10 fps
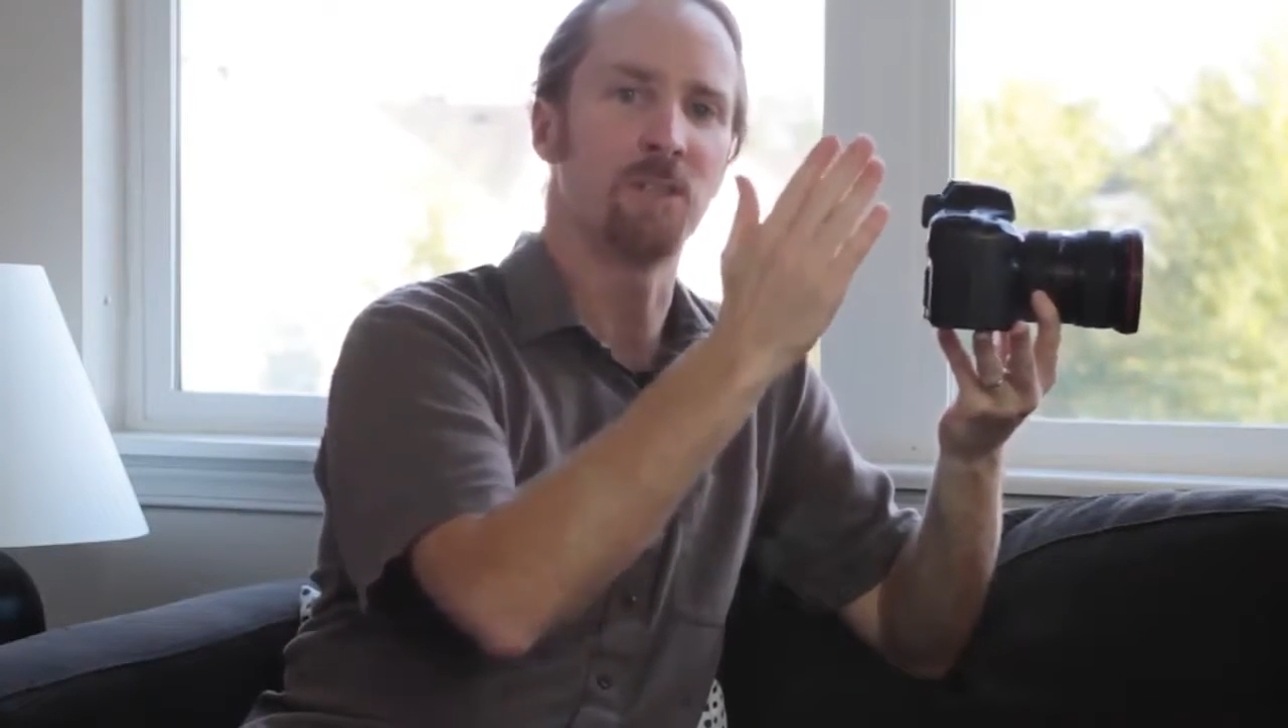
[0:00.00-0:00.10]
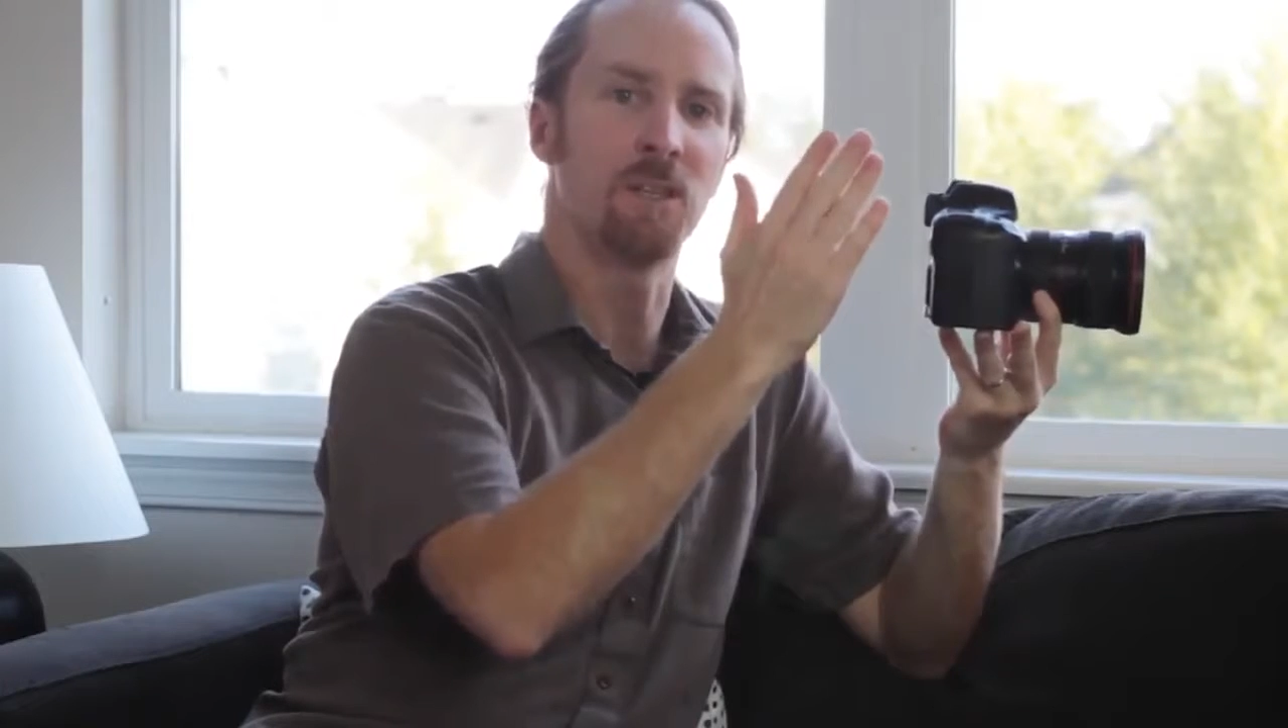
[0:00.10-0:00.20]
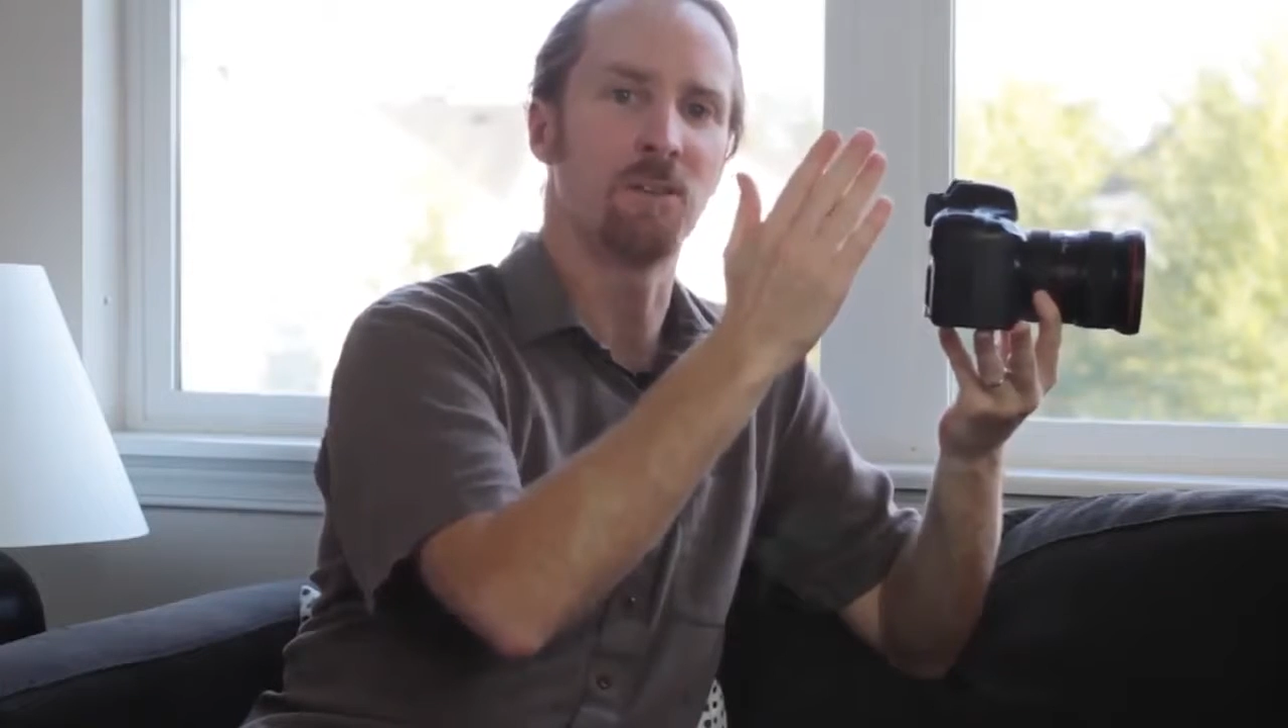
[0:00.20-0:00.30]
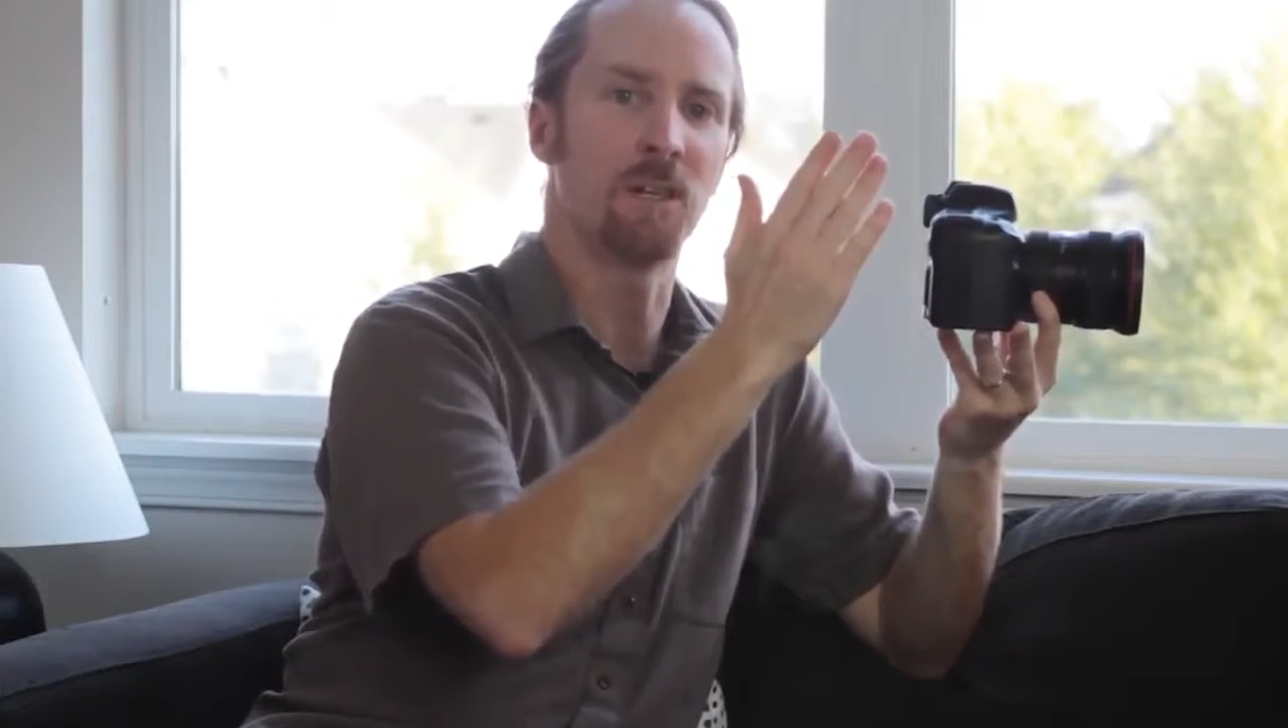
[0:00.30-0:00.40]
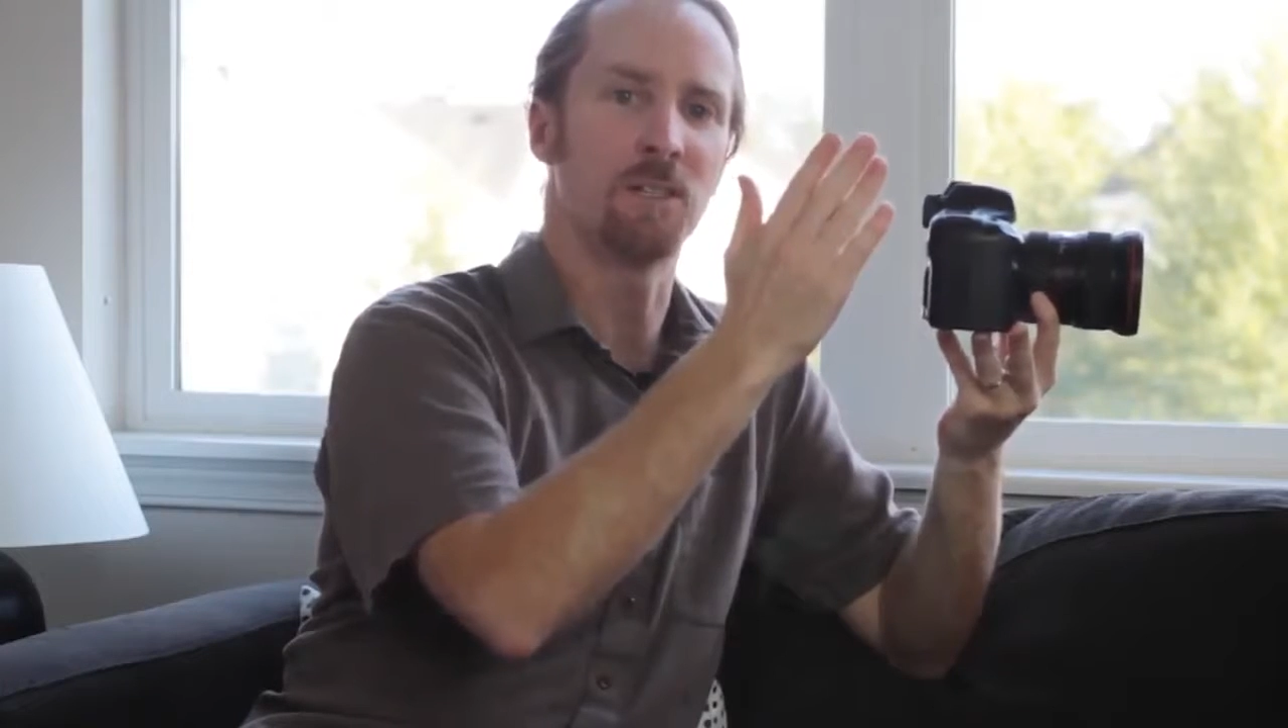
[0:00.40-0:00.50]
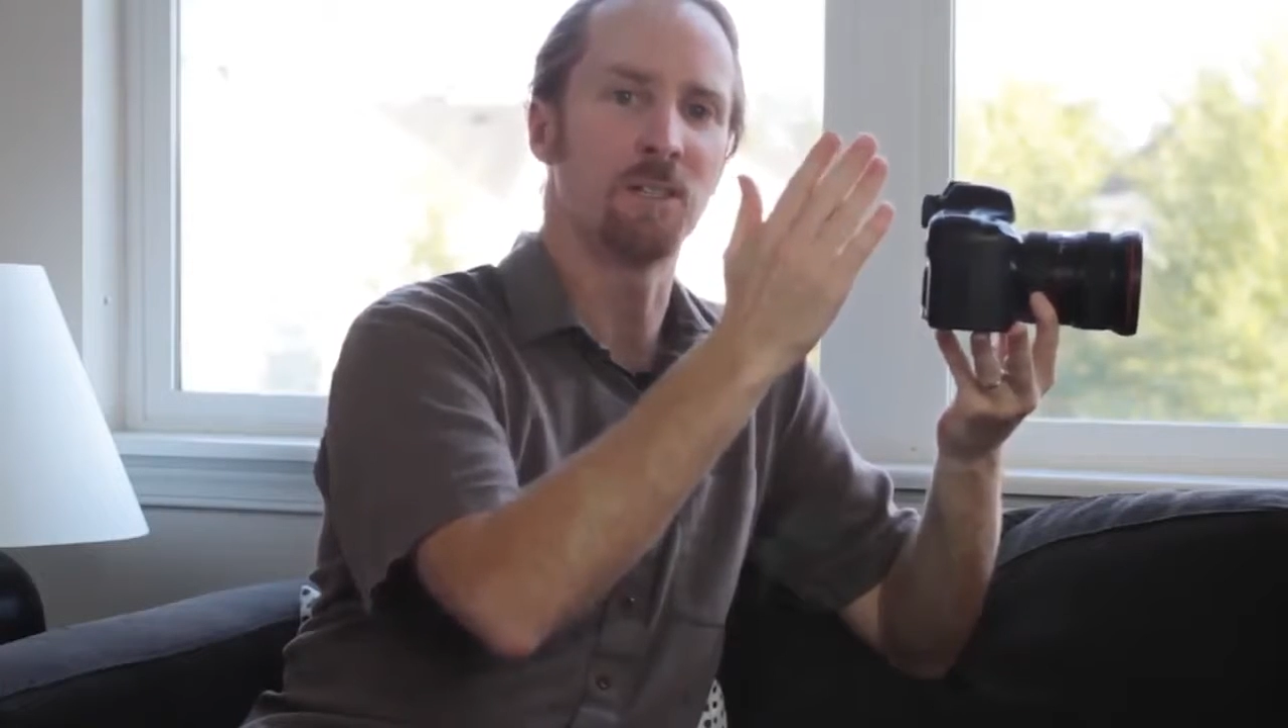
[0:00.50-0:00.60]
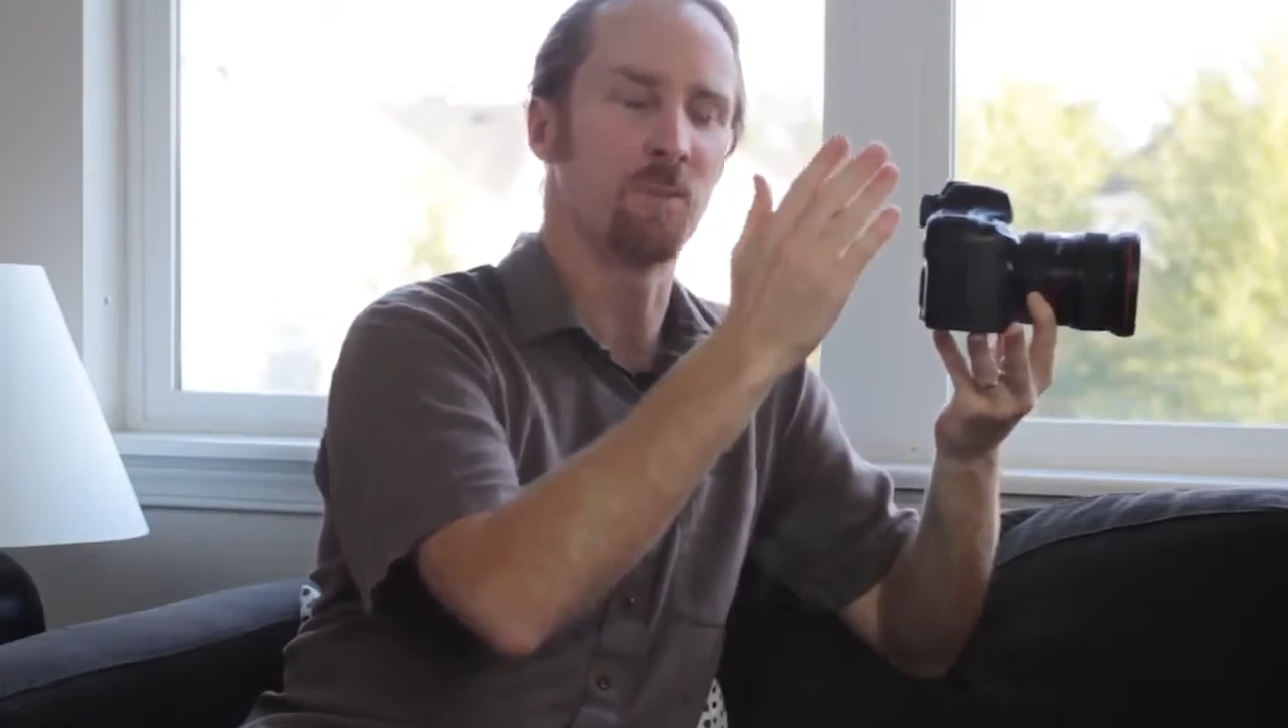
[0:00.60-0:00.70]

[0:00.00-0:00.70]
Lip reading: or incorrect